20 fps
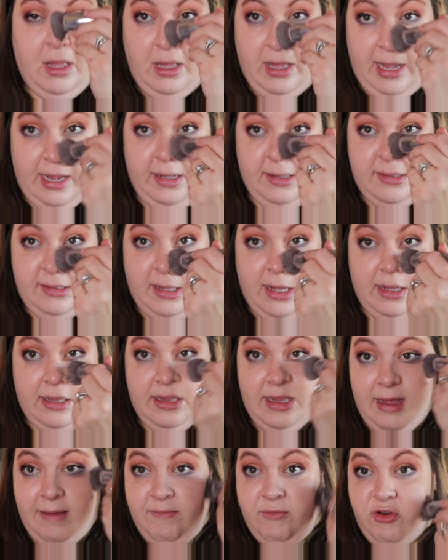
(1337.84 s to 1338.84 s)
I saw
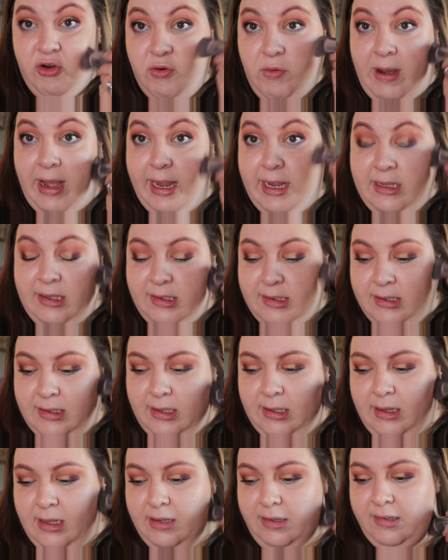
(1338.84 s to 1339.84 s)
them
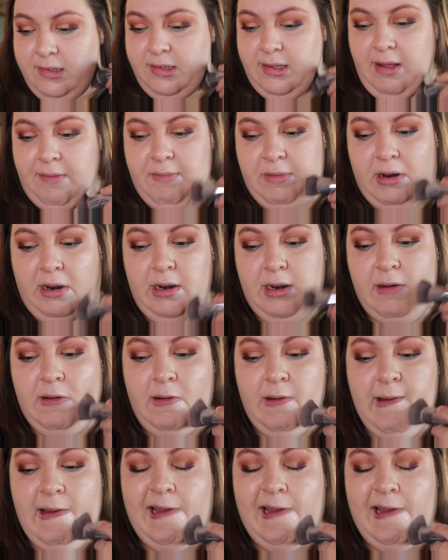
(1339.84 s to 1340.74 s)
twice this summer.